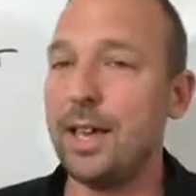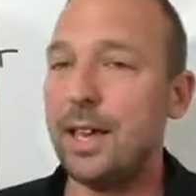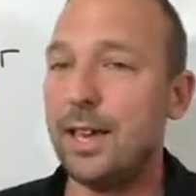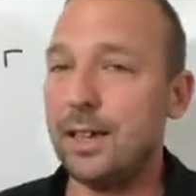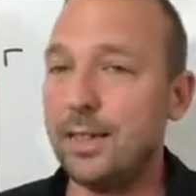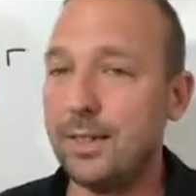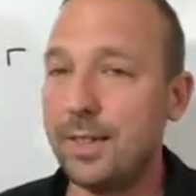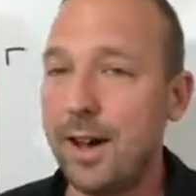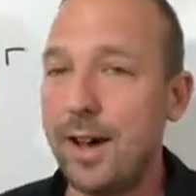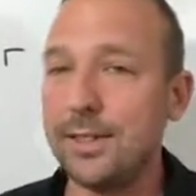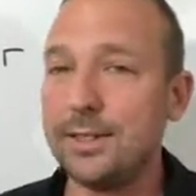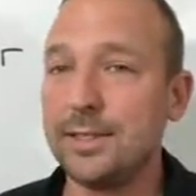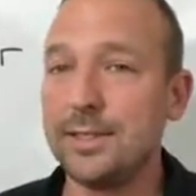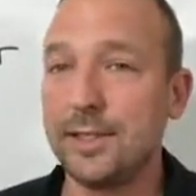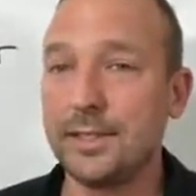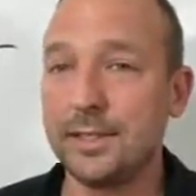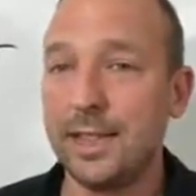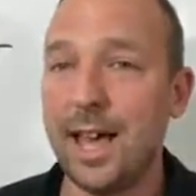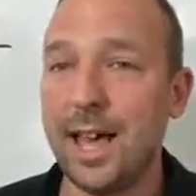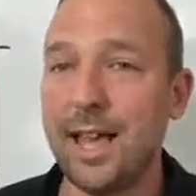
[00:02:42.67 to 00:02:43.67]
and thoughts and
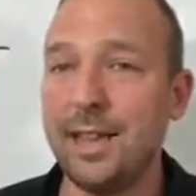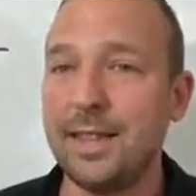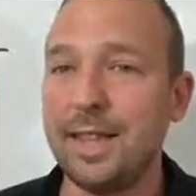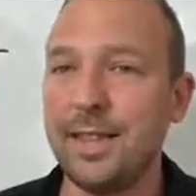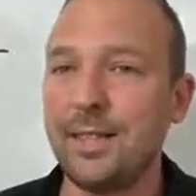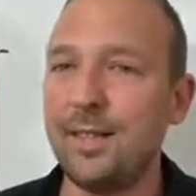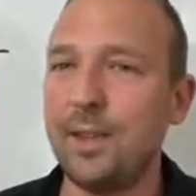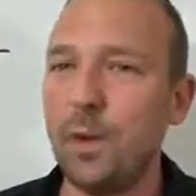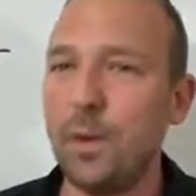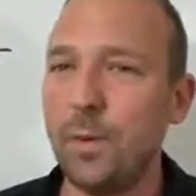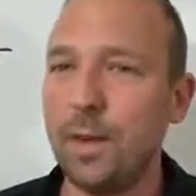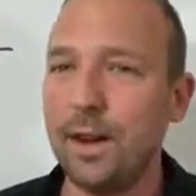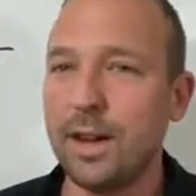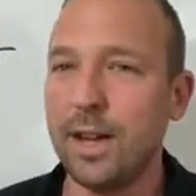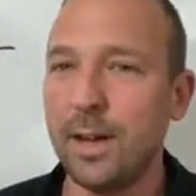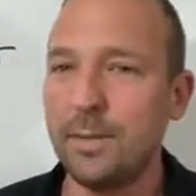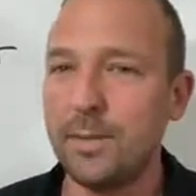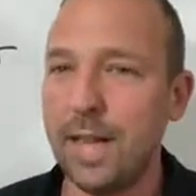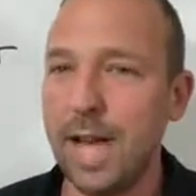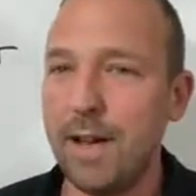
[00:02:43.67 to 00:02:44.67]
things like that you don't want to
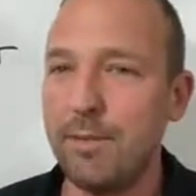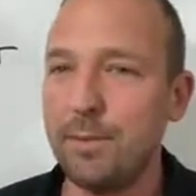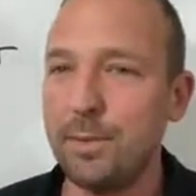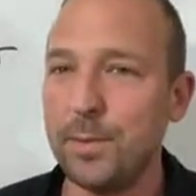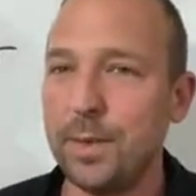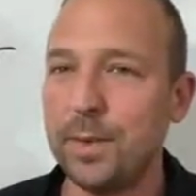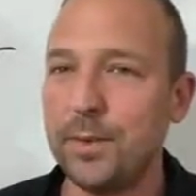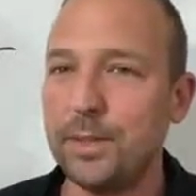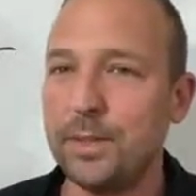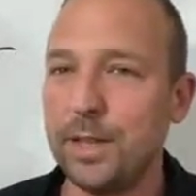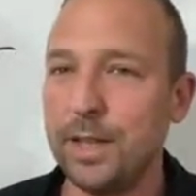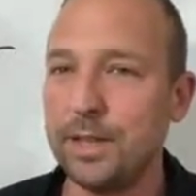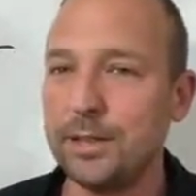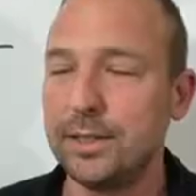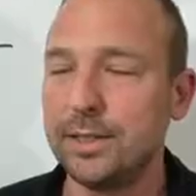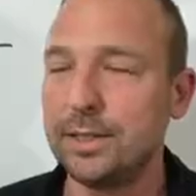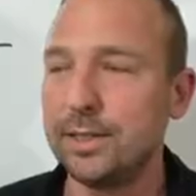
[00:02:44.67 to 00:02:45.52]
come down from those things.